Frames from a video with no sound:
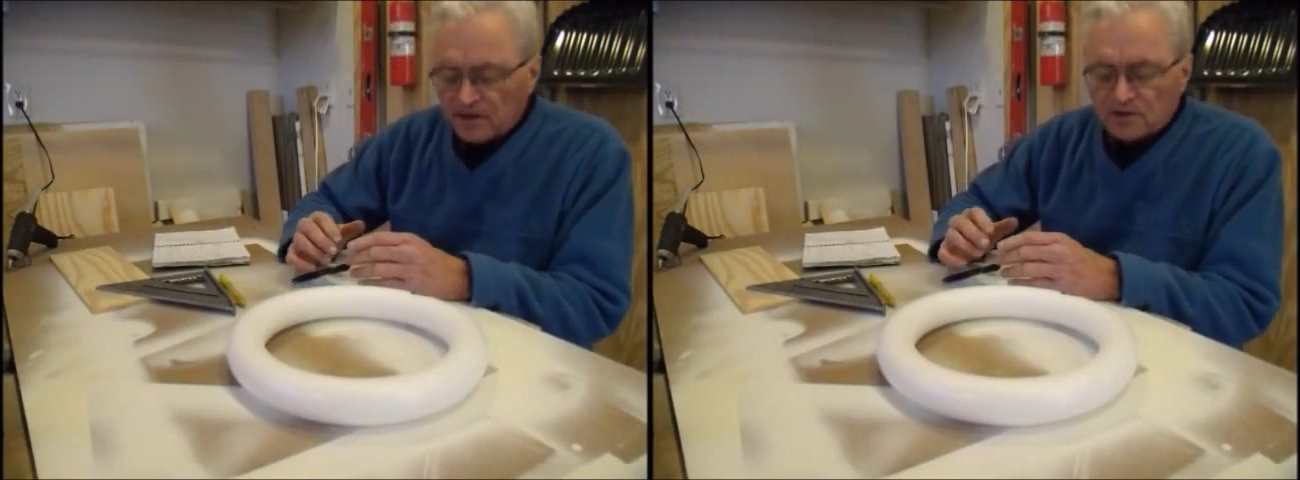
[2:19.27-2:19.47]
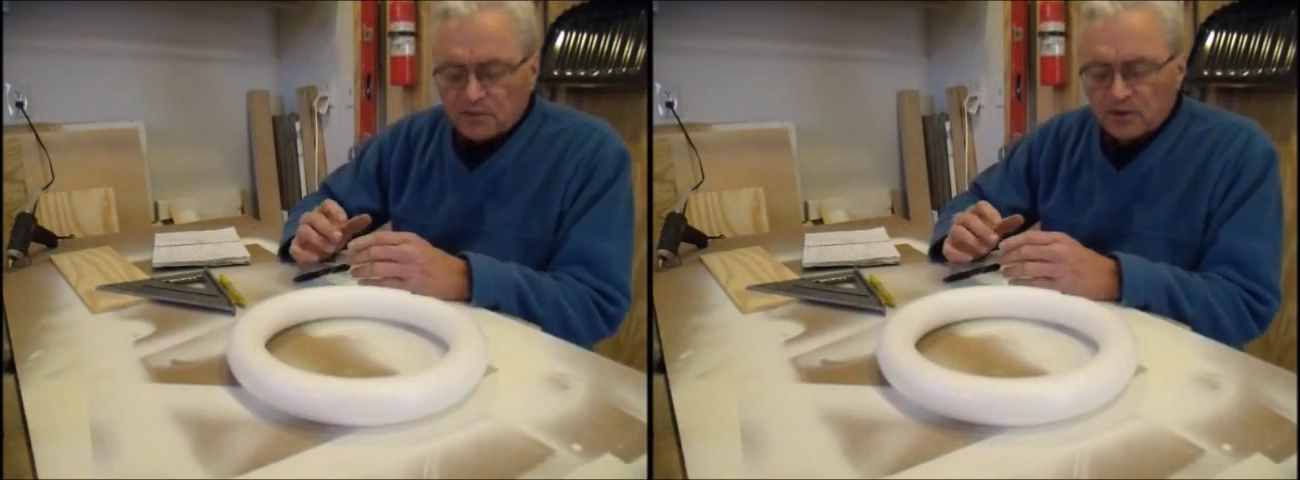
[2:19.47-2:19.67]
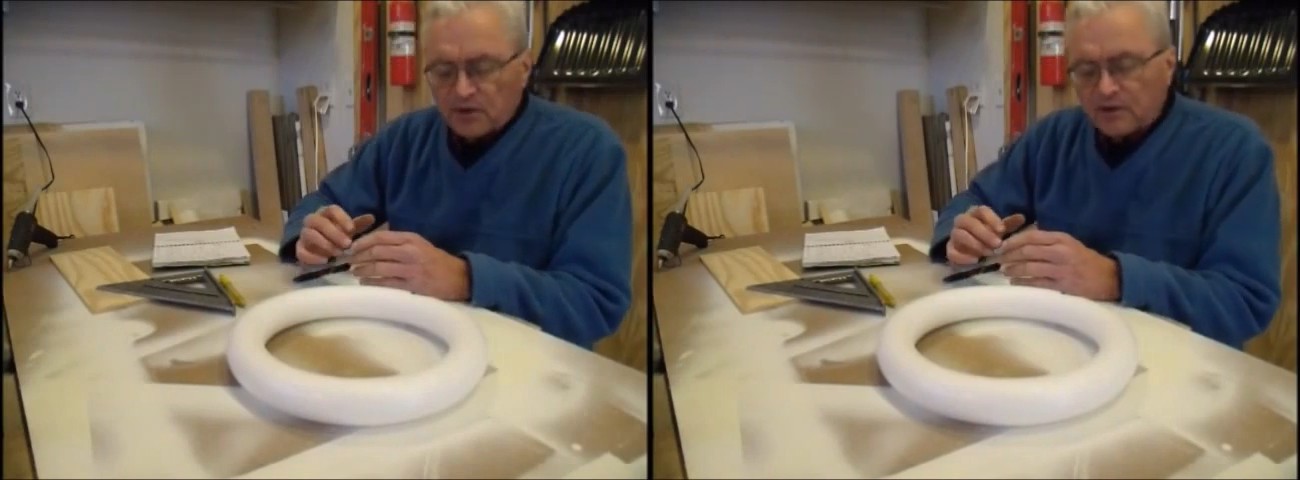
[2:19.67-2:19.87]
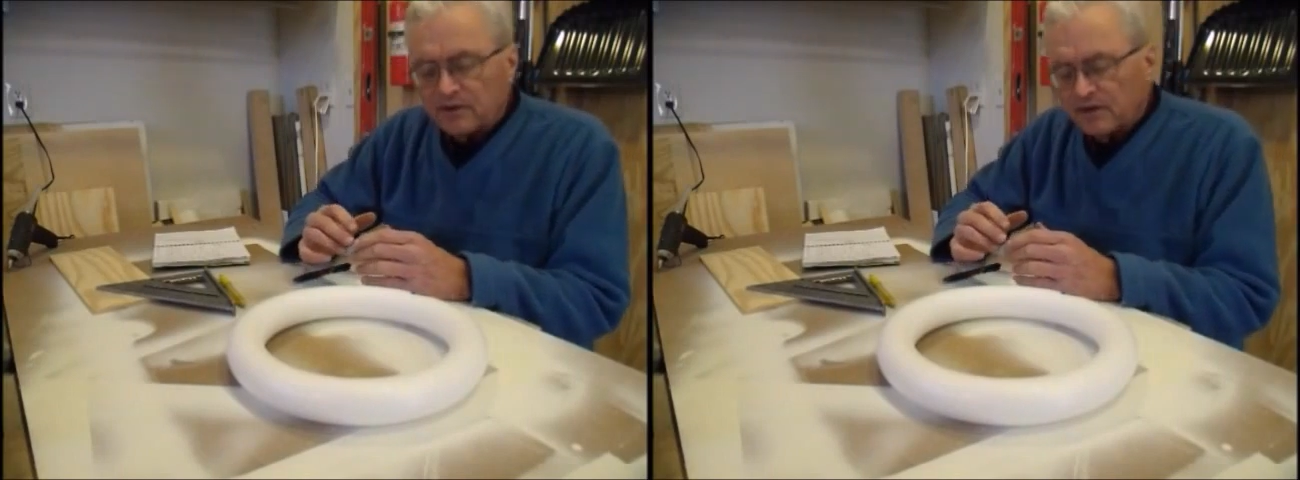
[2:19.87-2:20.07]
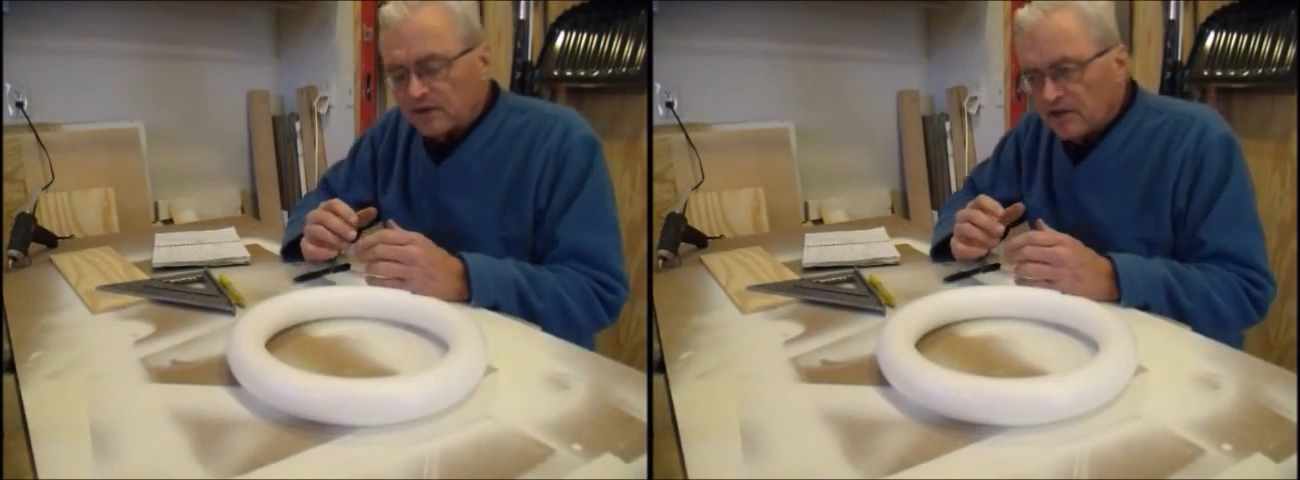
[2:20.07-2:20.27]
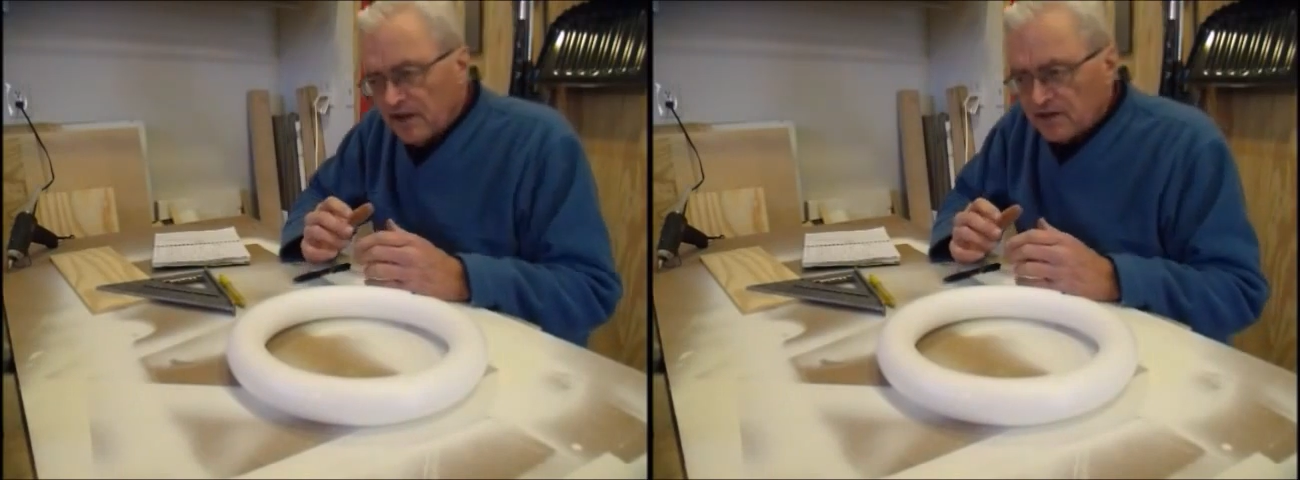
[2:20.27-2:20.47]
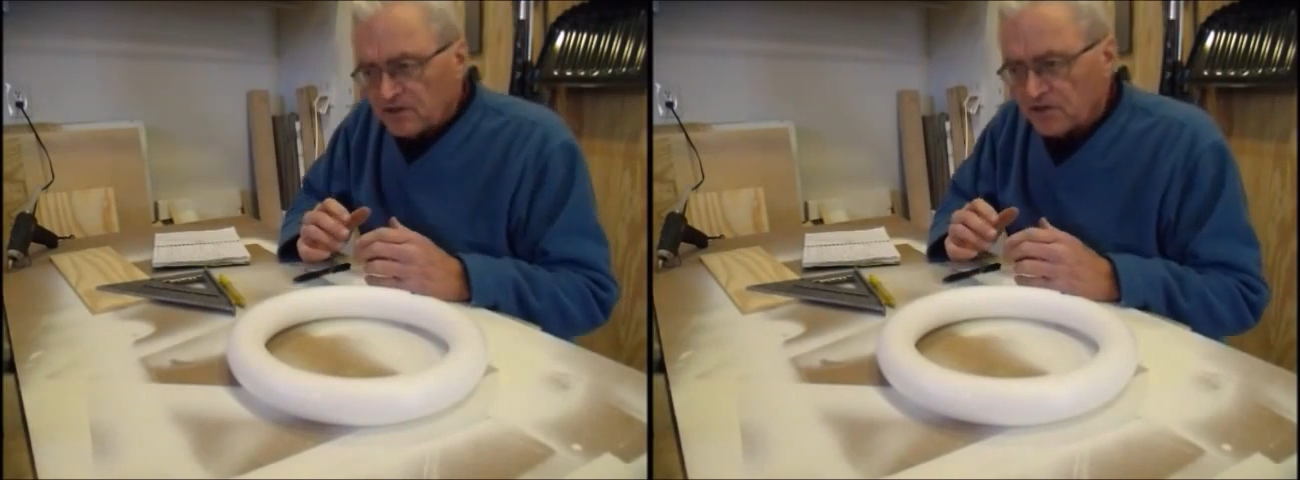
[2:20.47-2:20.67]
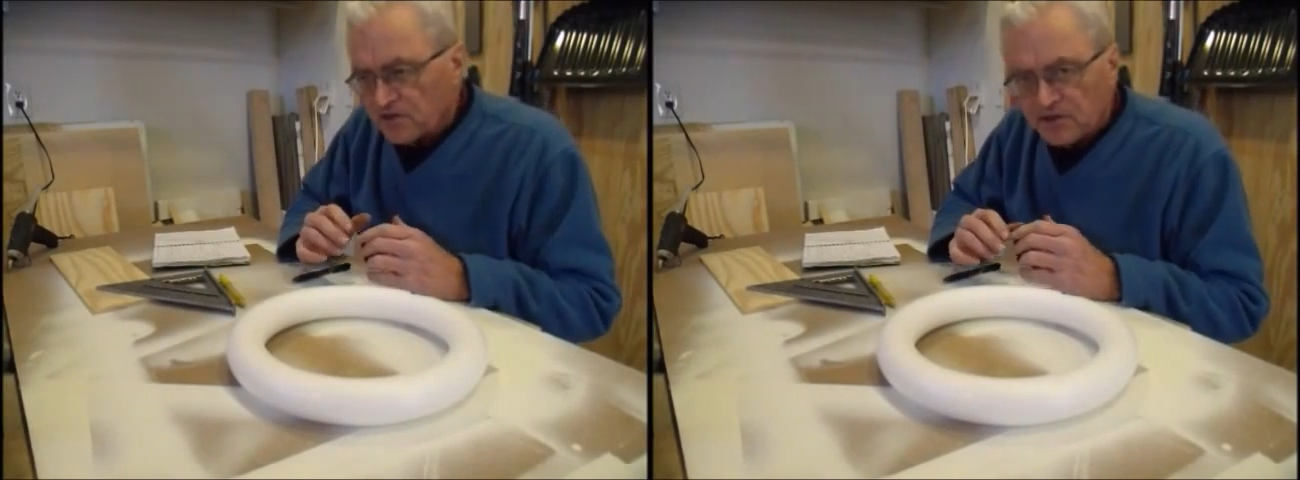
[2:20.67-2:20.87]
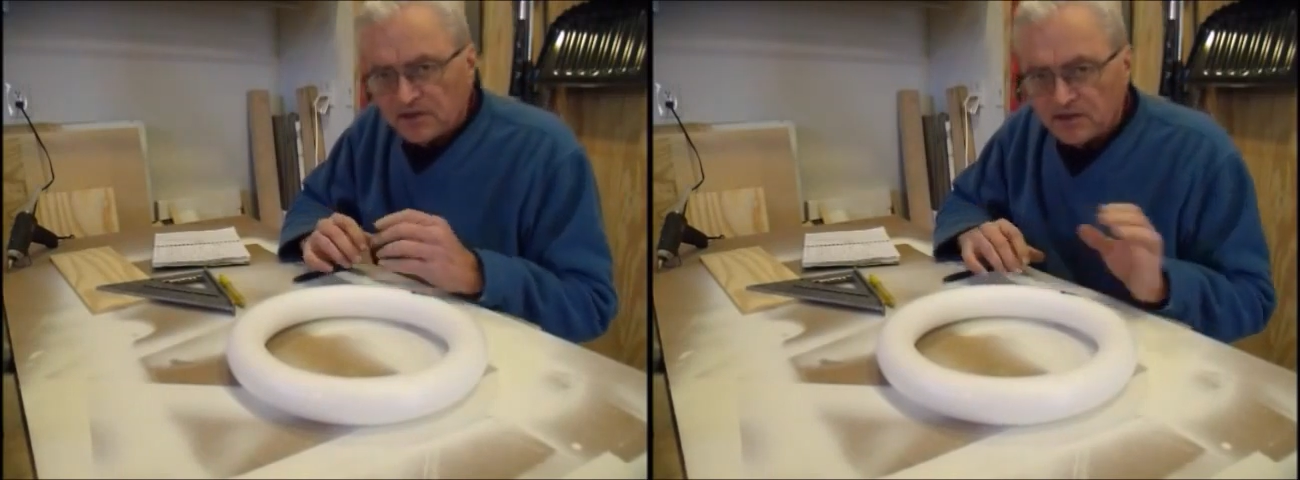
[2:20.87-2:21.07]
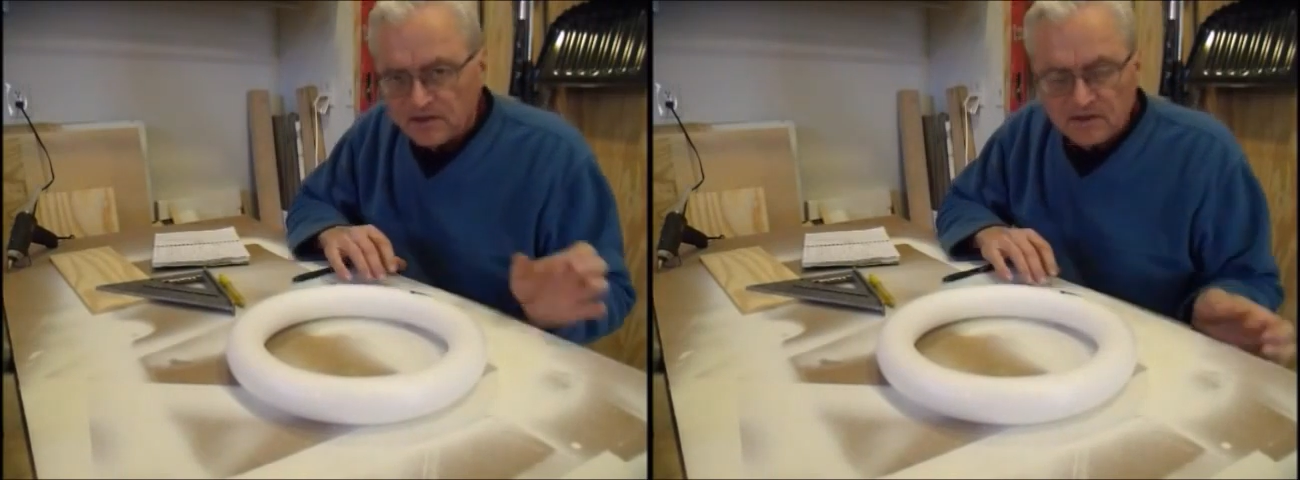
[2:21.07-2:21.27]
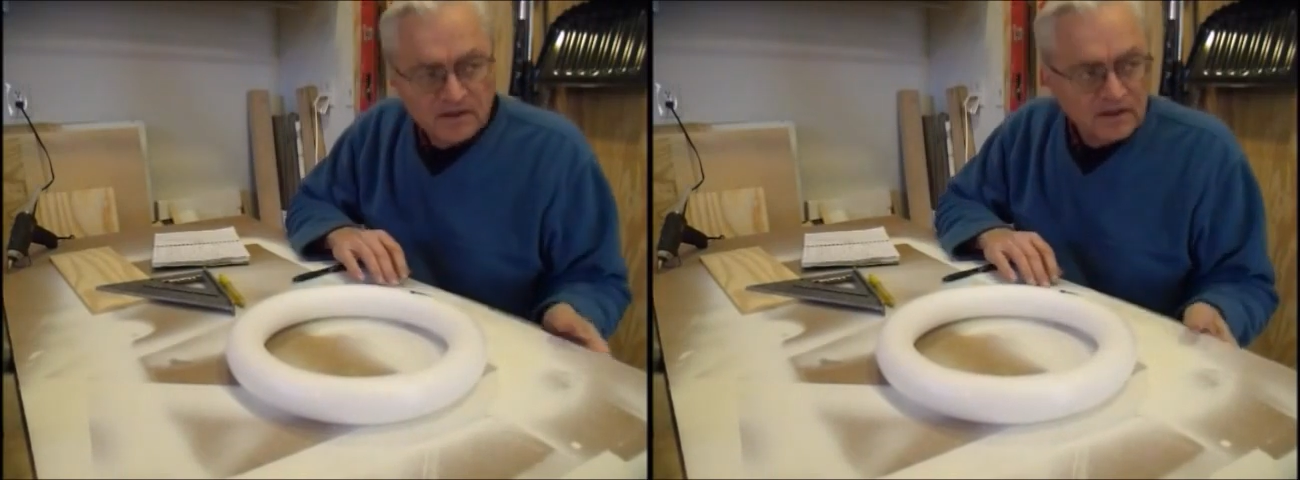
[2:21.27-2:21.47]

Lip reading: duct work that attaches the